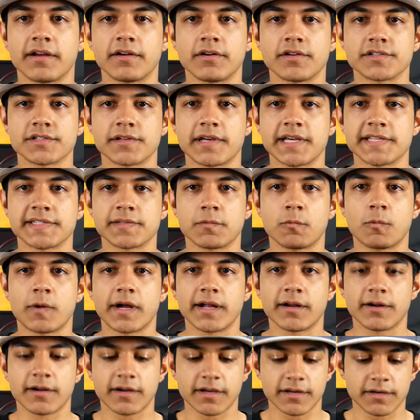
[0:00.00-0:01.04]
It also has a
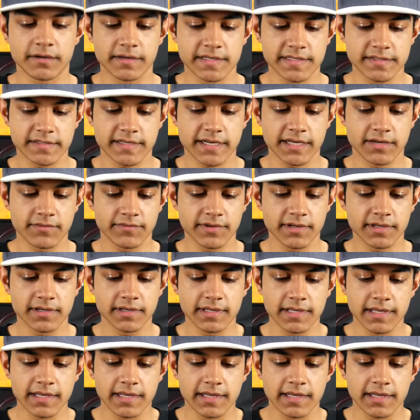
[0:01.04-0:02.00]
wire cutter inside of it.